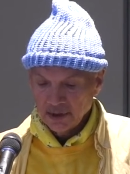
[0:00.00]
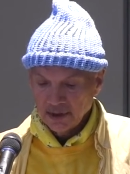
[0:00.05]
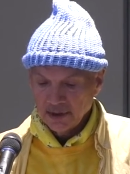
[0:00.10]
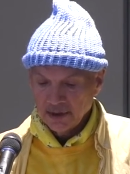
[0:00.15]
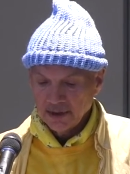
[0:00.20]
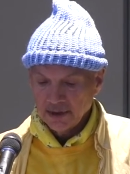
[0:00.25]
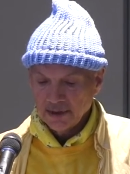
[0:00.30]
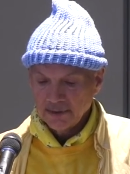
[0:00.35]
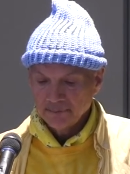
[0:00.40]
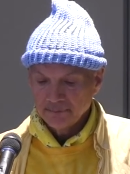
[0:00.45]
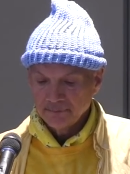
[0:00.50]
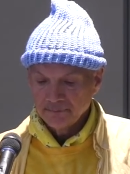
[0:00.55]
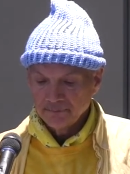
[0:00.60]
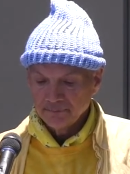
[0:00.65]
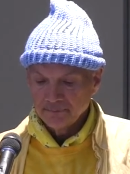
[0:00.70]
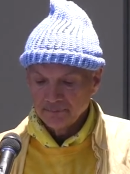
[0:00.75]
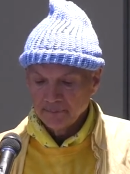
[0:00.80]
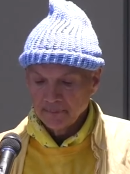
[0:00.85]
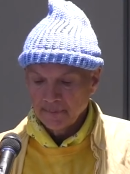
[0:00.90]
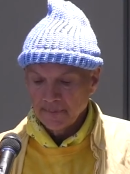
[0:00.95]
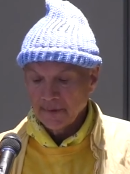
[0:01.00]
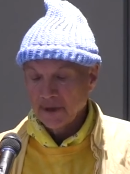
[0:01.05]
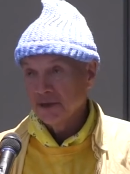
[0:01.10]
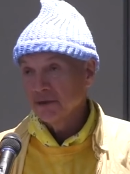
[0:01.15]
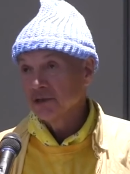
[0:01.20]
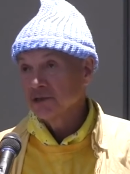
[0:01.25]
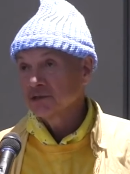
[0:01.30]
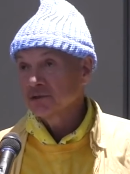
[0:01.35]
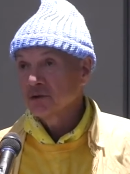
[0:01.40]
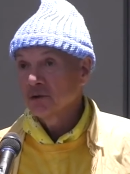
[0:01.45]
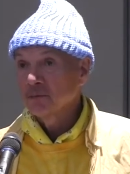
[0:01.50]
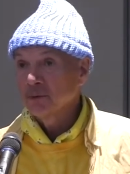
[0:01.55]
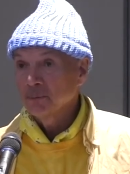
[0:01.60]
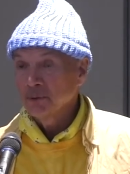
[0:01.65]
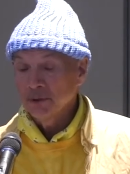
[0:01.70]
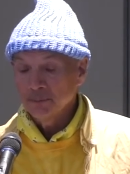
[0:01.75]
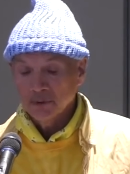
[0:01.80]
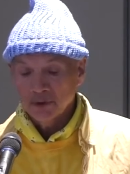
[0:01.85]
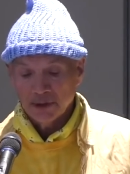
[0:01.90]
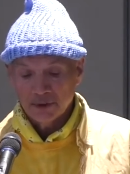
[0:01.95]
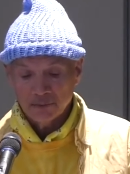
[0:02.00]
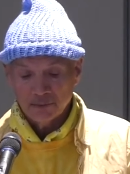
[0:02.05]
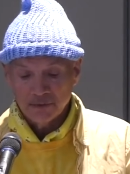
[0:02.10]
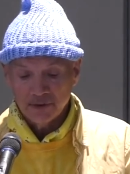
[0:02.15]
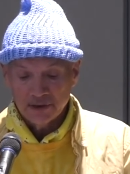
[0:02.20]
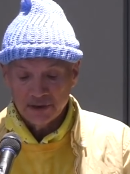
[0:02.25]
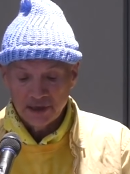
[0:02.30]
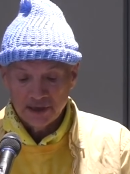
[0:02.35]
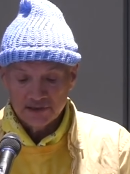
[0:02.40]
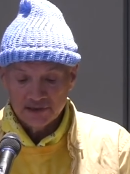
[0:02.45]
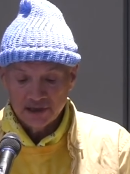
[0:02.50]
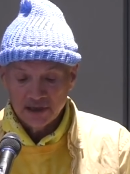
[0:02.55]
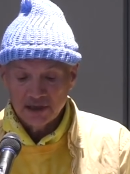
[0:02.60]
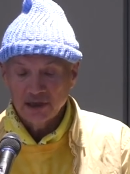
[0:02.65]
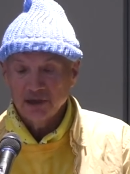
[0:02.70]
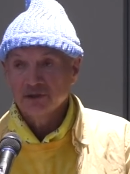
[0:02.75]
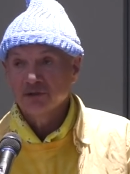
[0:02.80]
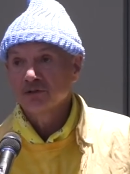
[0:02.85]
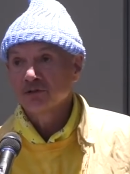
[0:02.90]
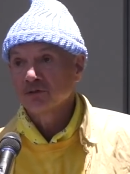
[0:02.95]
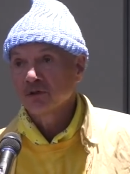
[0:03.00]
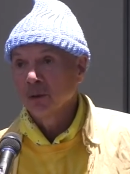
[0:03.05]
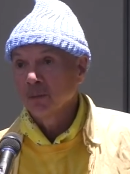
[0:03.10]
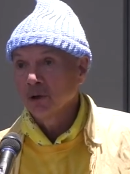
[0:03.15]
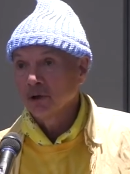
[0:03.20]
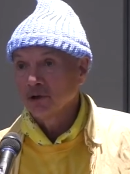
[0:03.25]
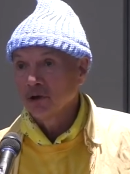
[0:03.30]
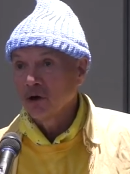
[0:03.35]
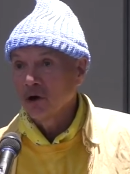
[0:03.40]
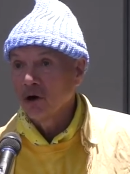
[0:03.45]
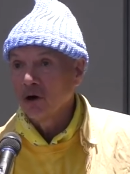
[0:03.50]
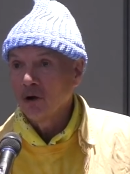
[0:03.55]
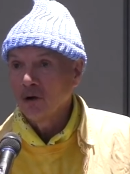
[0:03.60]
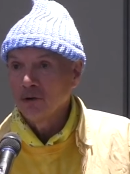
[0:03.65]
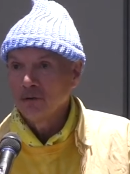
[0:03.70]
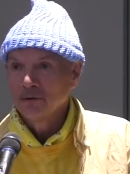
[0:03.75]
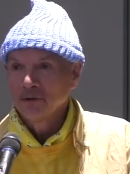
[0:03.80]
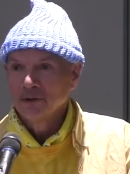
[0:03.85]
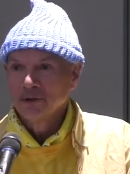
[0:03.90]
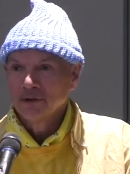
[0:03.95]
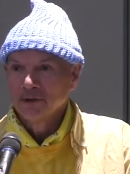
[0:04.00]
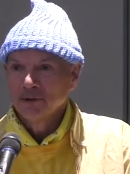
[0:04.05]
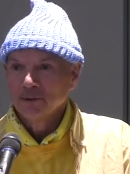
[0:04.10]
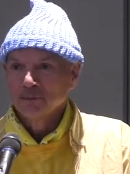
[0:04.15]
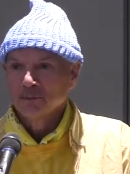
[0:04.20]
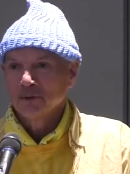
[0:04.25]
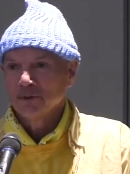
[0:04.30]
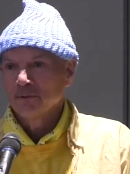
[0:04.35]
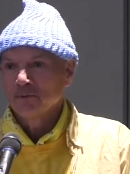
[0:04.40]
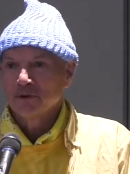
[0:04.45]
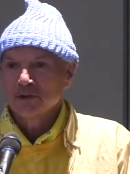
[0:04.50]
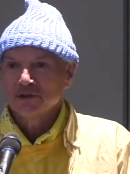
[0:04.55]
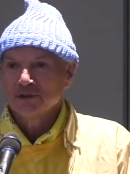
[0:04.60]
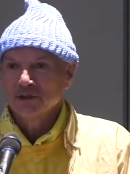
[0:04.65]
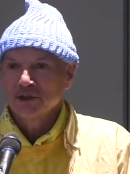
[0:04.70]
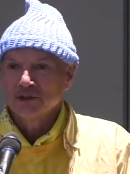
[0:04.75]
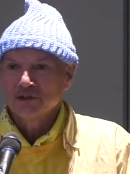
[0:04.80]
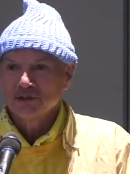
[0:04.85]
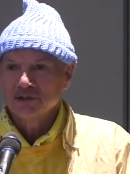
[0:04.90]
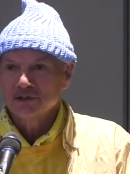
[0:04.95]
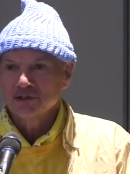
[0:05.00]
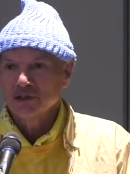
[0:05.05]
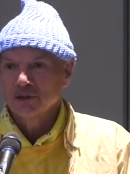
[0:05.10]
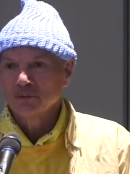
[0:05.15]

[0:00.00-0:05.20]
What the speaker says: And this group of people I don't think has any trouble at all with First Nations.